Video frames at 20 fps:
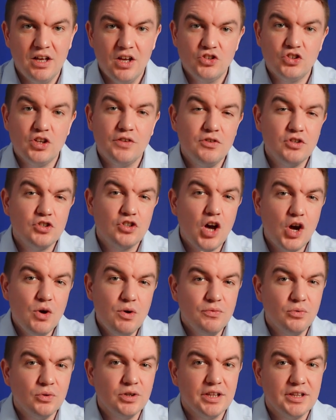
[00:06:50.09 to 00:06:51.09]
So if you go
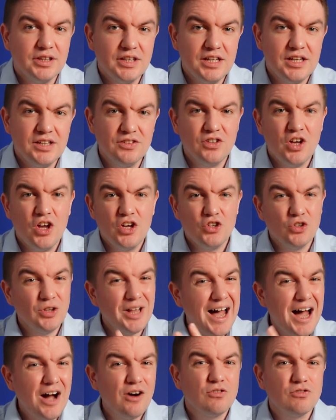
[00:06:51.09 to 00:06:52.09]
with one of these, you'll
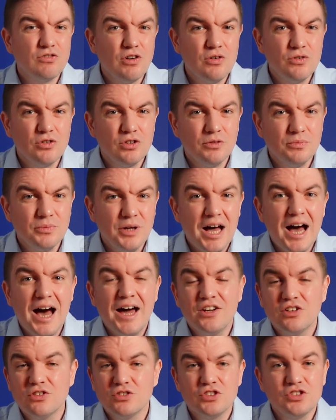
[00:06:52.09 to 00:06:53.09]
outgrow them
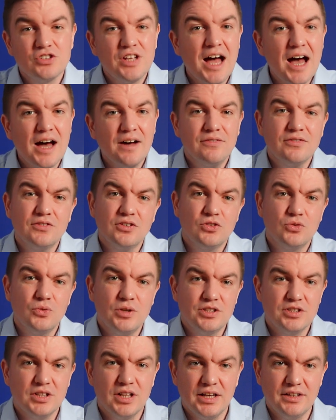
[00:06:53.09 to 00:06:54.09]
and you'll just have to
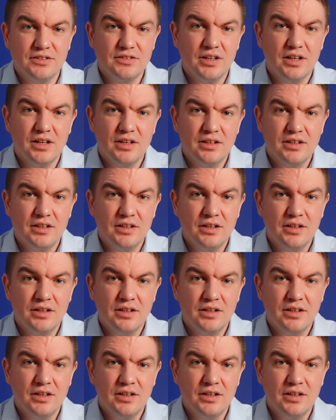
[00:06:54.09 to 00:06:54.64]
switch later.